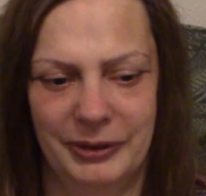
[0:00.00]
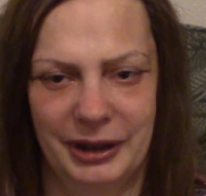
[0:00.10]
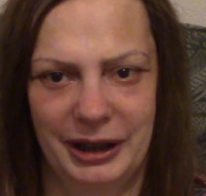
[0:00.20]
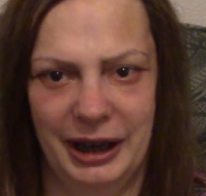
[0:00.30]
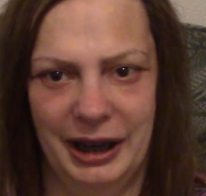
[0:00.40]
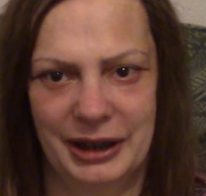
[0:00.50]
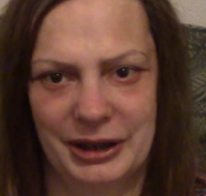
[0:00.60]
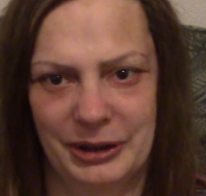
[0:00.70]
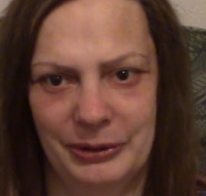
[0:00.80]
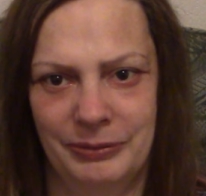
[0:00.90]
yeah,
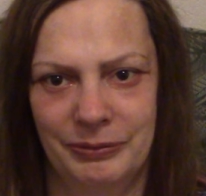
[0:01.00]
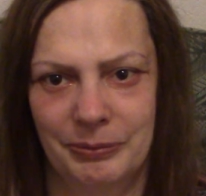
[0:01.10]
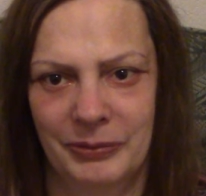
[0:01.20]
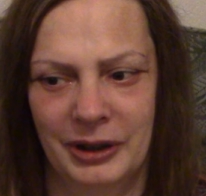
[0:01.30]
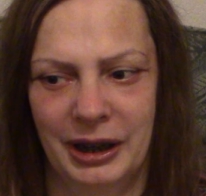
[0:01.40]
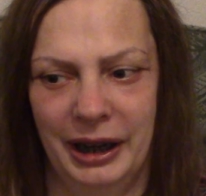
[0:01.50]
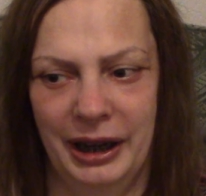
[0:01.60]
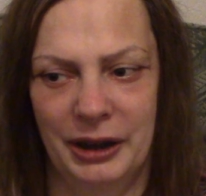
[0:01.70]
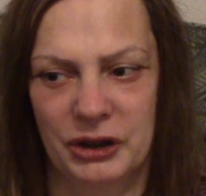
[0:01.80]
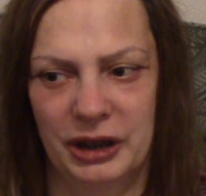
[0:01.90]
so I
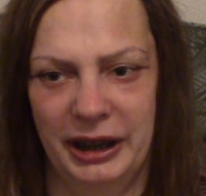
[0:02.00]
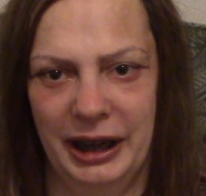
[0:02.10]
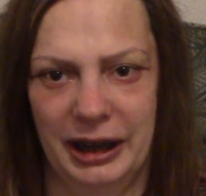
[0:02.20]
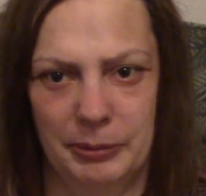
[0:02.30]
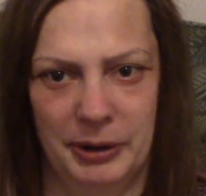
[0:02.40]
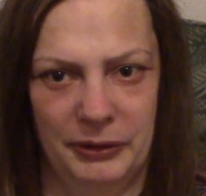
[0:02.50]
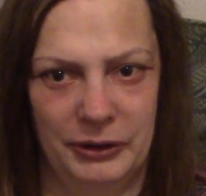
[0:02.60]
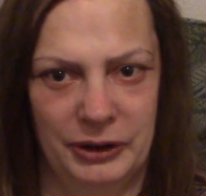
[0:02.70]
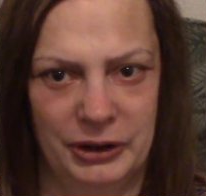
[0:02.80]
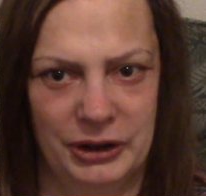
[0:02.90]
actually had my
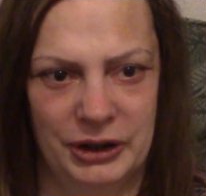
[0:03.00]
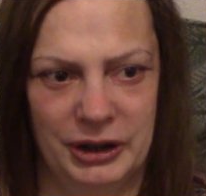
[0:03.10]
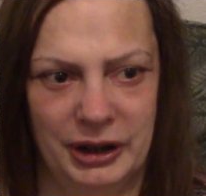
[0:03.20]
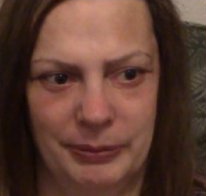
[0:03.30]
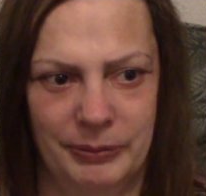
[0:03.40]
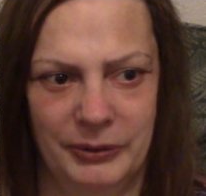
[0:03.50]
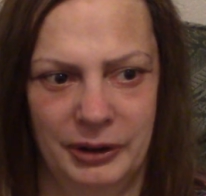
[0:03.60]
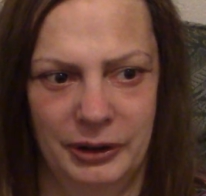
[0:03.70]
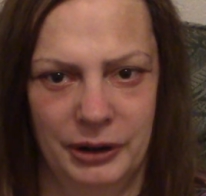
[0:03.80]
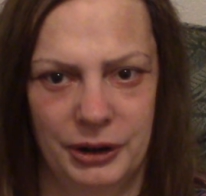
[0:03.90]
first
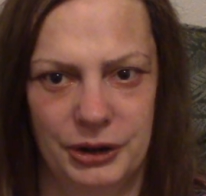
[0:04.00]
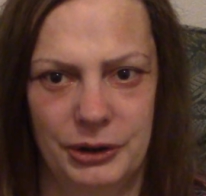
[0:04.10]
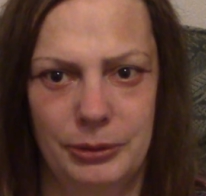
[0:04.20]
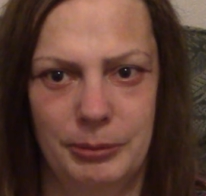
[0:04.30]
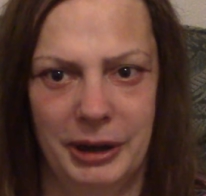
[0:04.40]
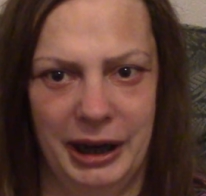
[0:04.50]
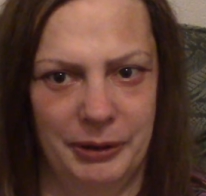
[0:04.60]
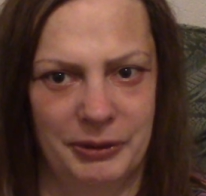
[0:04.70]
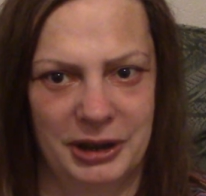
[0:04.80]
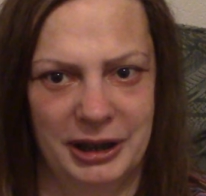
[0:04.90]
Zoom
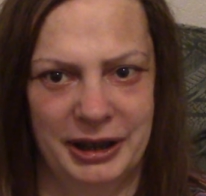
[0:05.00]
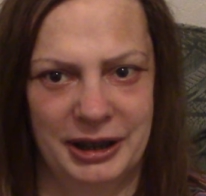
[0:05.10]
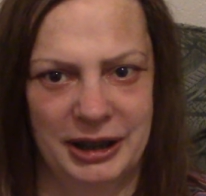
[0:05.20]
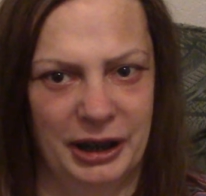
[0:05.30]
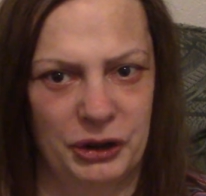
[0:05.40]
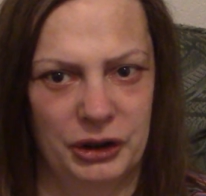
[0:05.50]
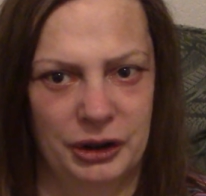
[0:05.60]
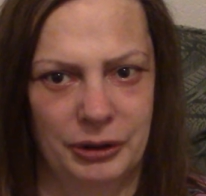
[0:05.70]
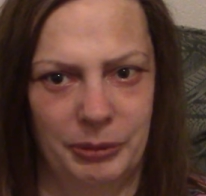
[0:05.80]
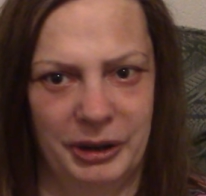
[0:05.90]
counselling
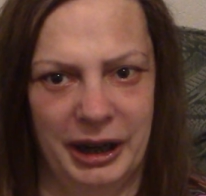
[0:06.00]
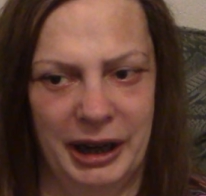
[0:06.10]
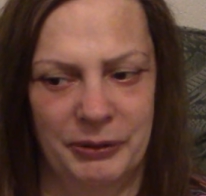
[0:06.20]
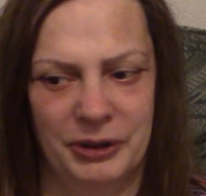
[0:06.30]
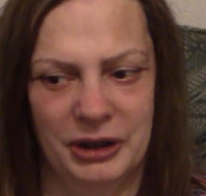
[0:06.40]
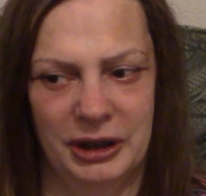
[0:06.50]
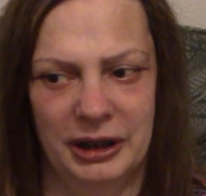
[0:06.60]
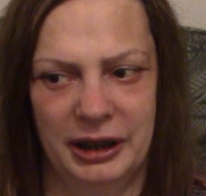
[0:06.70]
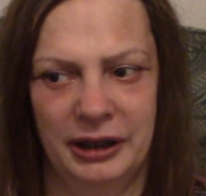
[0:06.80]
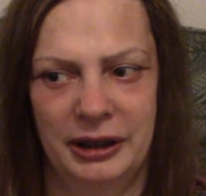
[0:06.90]
session with a counsellor